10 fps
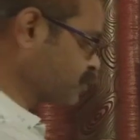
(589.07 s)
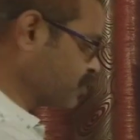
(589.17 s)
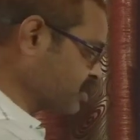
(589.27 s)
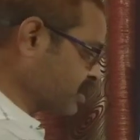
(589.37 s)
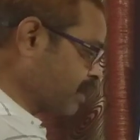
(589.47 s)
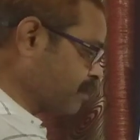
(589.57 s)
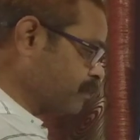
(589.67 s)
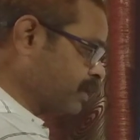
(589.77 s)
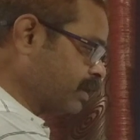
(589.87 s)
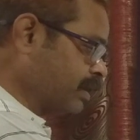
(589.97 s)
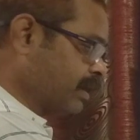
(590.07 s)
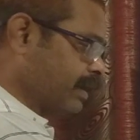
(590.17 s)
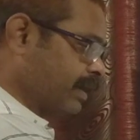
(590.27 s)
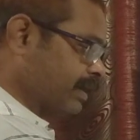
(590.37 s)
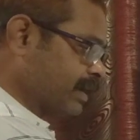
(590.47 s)
this was the number.
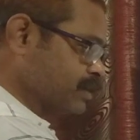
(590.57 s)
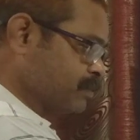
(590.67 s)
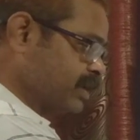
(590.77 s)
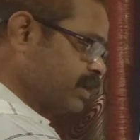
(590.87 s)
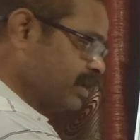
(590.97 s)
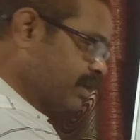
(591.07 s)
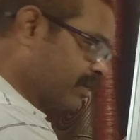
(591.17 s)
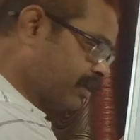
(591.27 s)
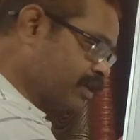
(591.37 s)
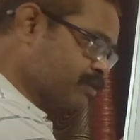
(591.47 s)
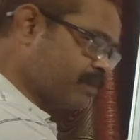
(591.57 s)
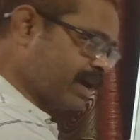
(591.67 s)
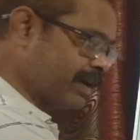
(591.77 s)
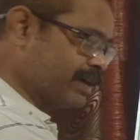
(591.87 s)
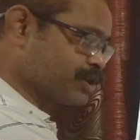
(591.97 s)
It has been increased
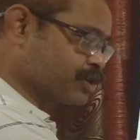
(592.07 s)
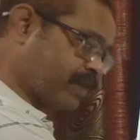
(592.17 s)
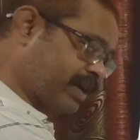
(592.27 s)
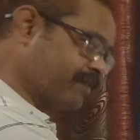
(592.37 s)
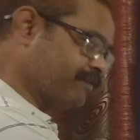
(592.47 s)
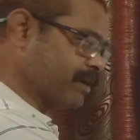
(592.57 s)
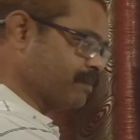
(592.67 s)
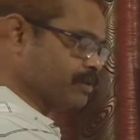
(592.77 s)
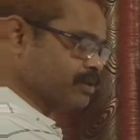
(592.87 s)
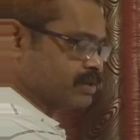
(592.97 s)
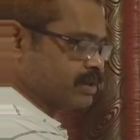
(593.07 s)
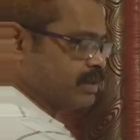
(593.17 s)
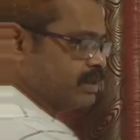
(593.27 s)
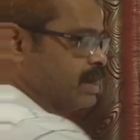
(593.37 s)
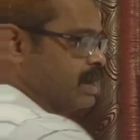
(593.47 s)
by its
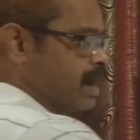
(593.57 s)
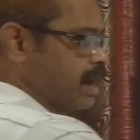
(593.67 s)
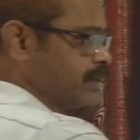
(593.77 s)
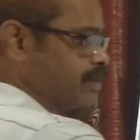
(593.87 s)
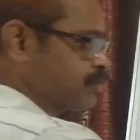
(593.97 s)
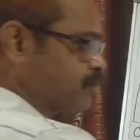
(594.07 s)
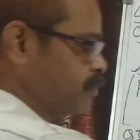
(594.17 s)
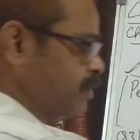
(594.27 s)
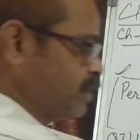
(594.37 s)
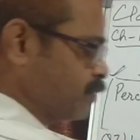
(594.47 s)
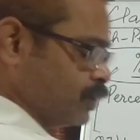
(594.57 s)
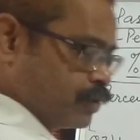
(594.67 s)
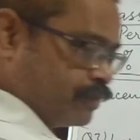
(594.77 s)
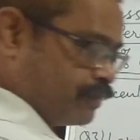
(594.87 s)
25%. And it should be equal